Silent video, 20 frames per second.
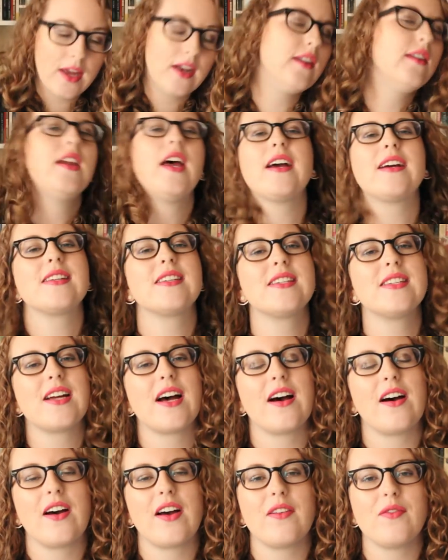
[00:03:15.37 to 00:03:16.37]
Next,
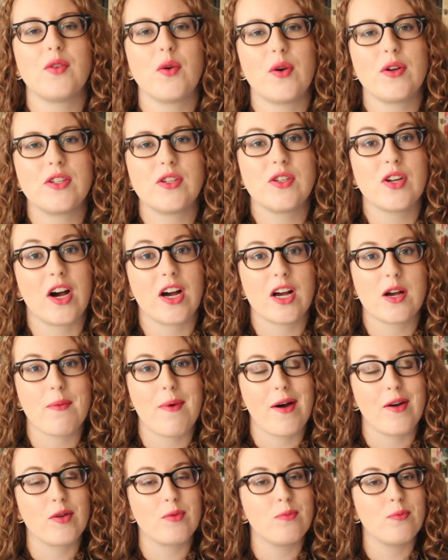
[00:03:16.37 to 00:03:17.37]
I'm going to talk
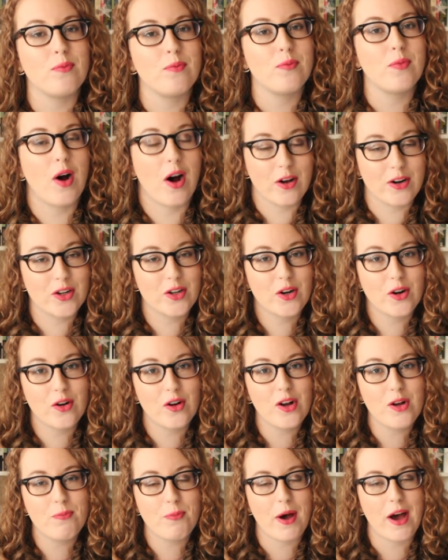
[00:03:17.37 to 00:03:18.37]
about Honor
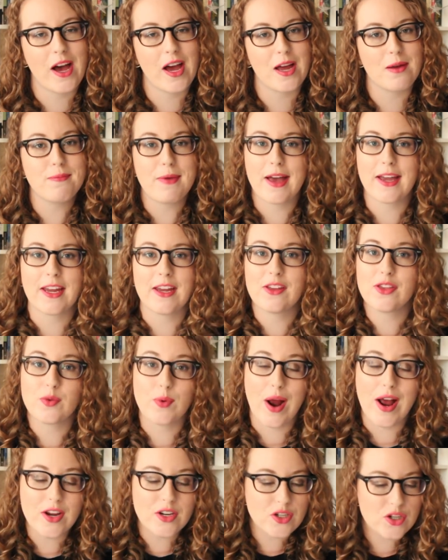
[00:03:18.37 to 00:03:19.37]
Girl by Maggie
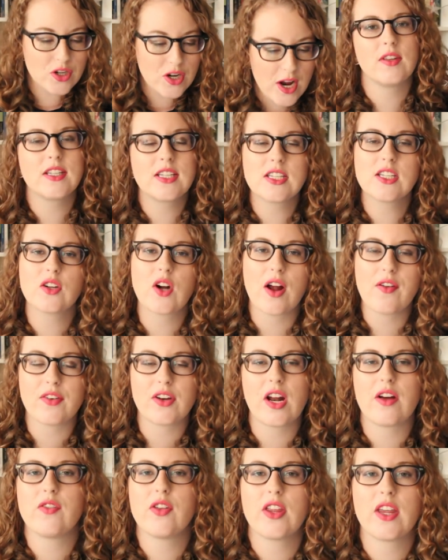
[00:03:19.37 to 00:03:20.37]
Thrash. This is a graphic
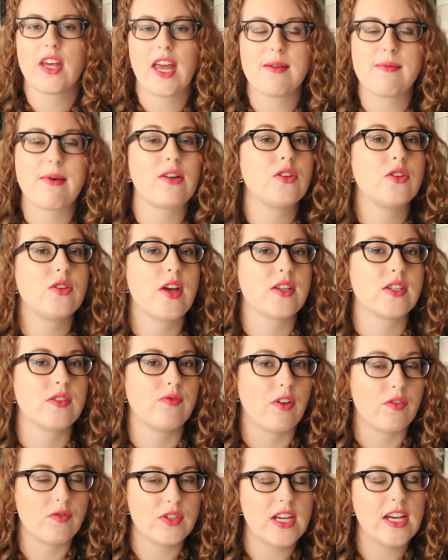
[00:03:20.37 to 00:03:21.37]
novel that came out in two thousand
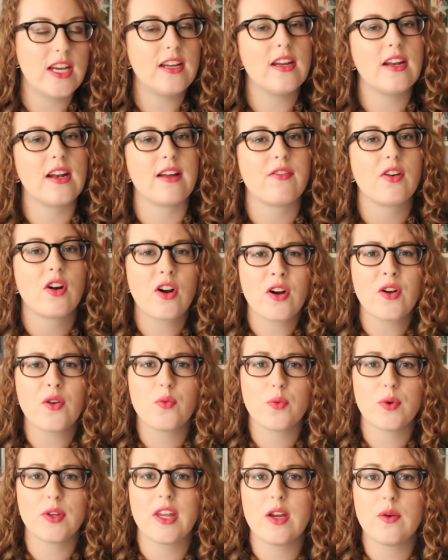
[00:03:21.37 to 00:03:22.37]
fifteen, and I've heard
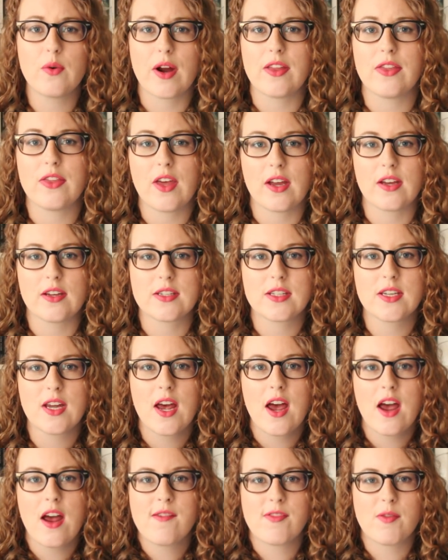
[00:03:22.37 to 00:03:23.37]
really great things
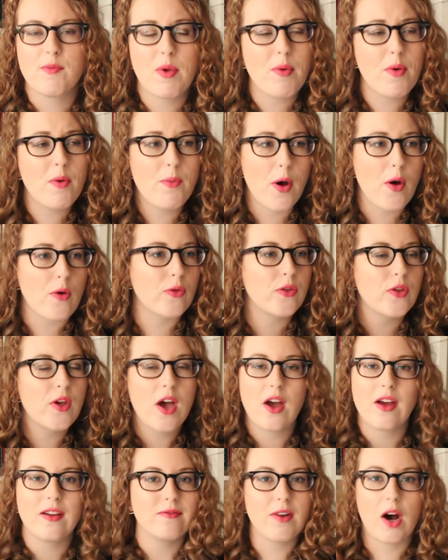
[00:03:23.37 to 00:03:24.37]
from people both
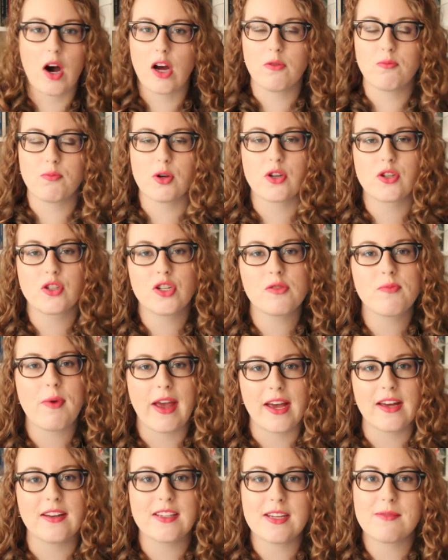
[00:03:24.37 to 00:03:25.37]
on BookTube
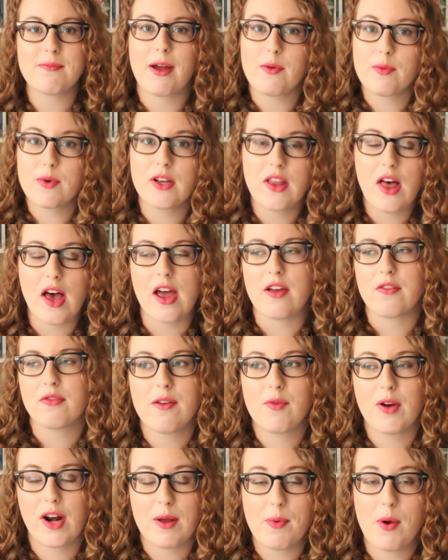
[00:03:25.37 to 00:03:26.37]
and in my real life.
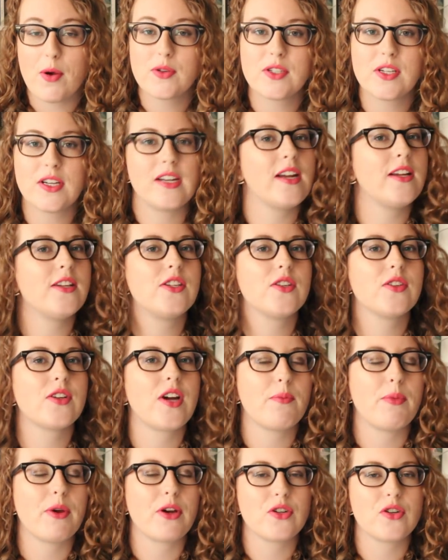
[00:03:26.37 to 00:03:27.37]
When I posted an
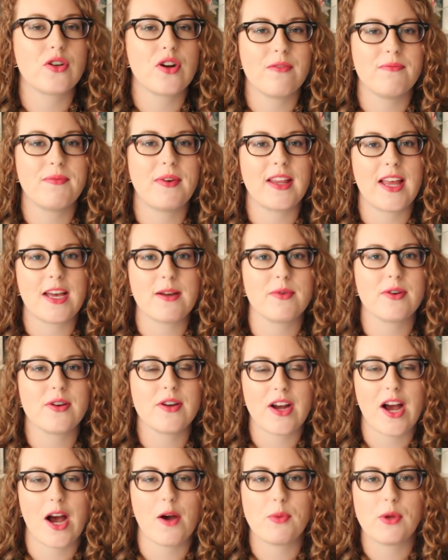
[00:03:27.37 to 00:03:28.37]
Instagram picture of my library
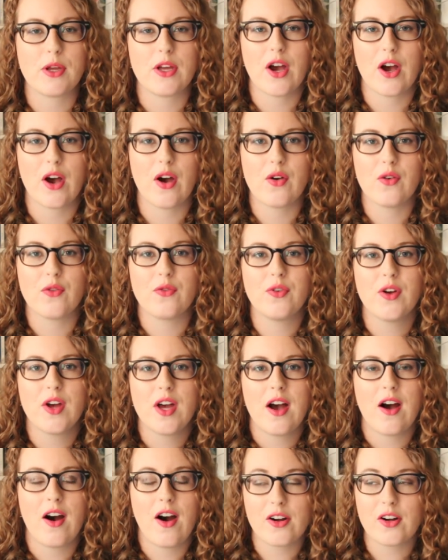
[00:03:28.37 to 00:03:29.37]
copy of
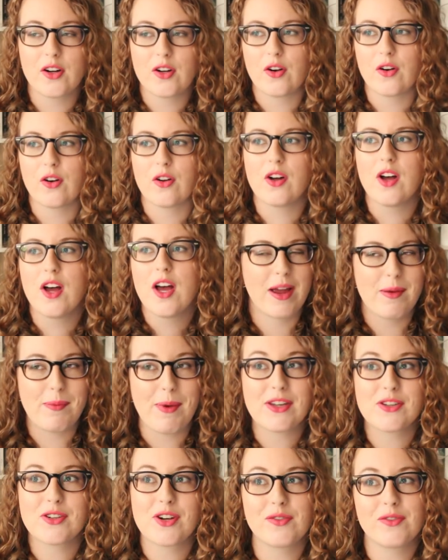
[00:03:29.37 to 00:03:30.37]
Honor Girl, my
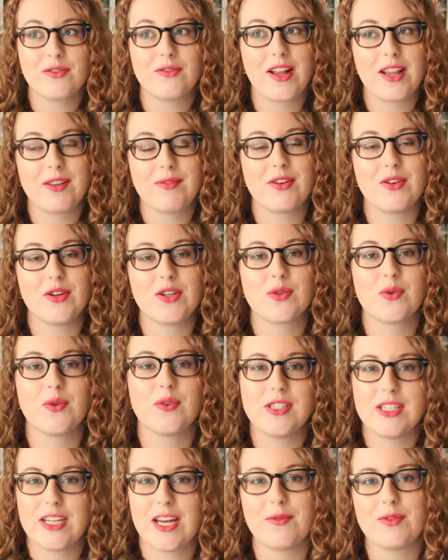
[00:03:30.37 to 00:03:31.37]
best friend from elementary school
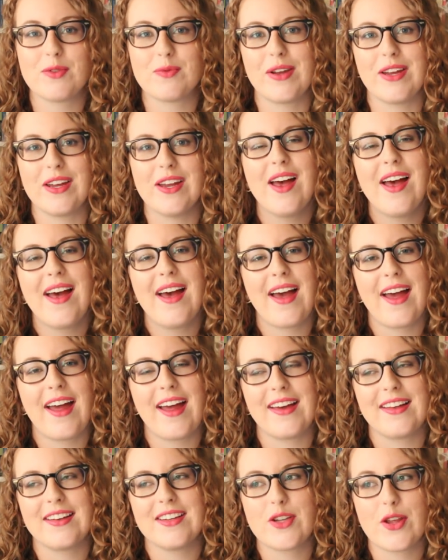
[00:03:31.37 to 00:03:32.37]
D M'd me
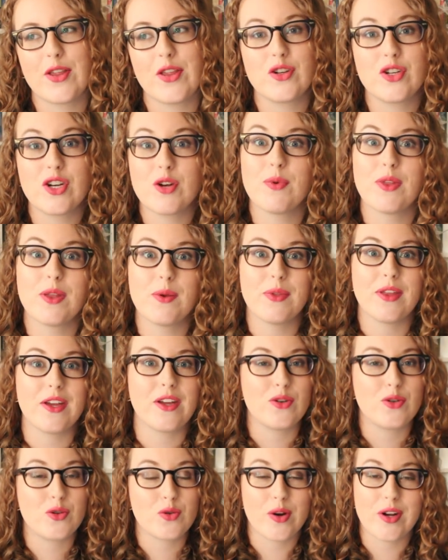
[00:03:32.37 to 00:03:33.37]
and said that she really, really
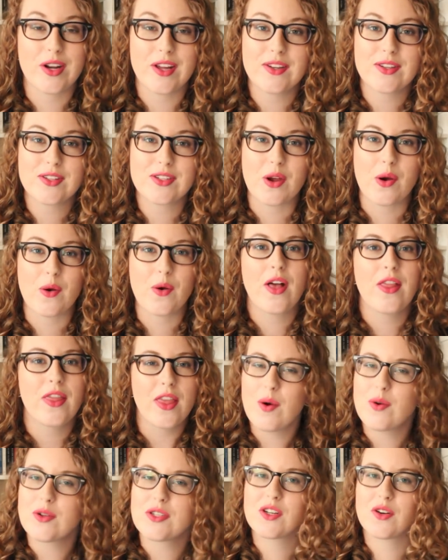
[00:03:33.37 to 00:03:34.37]
enjoyed it. So
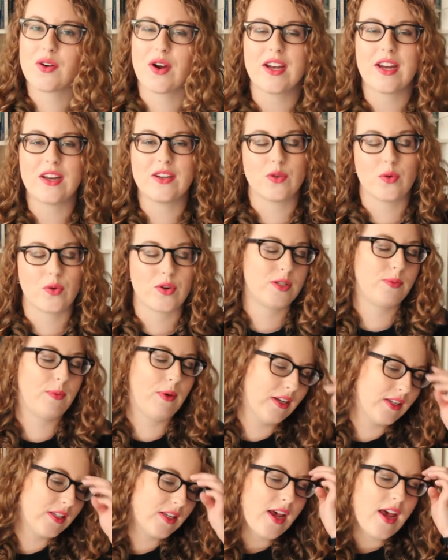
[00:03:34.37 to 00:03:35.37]
that was a great
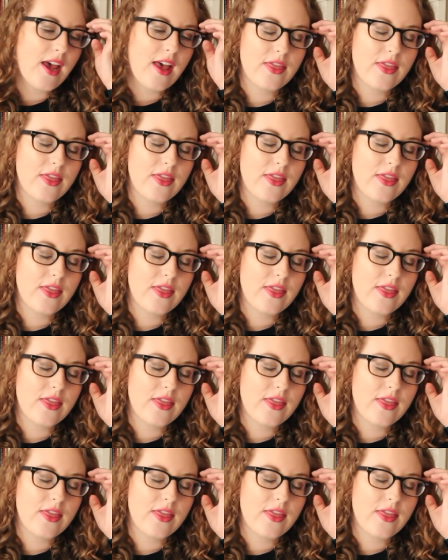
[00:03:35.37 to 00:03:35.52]
endorsement.